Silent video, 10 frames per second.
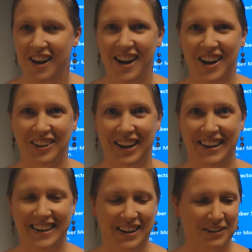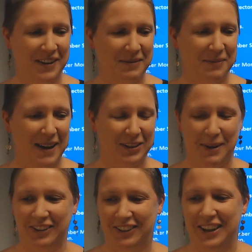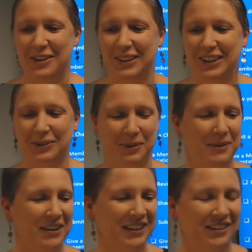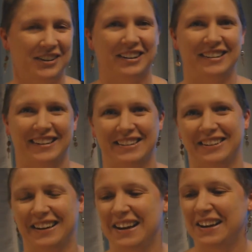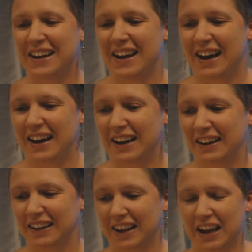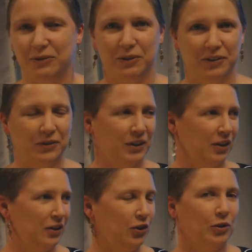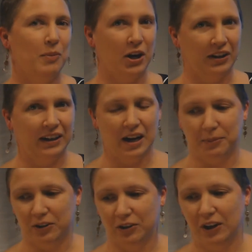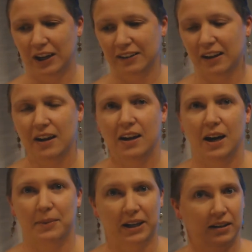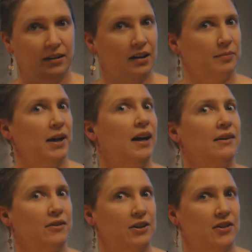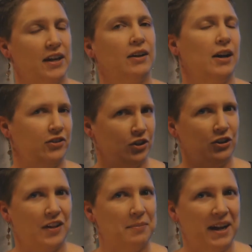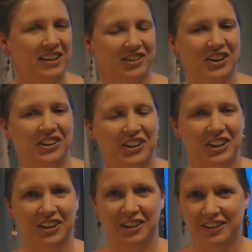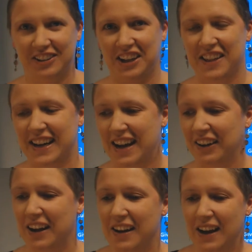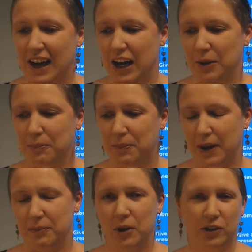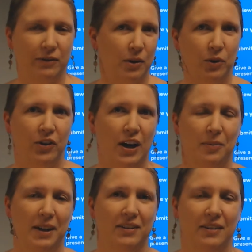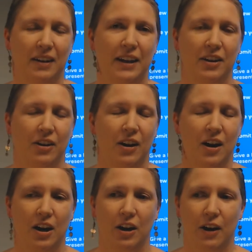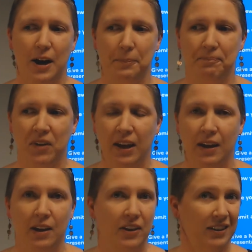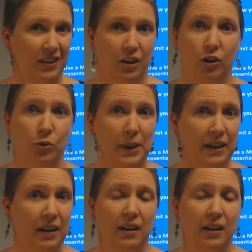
Okay, now we've come to my specialty, which is promoting your organization and reviewing your marketing opportunities. I'm not going to talk about everything. I showed you that page earlier. Check that out. But most of what we'll talk about here are things that are quick,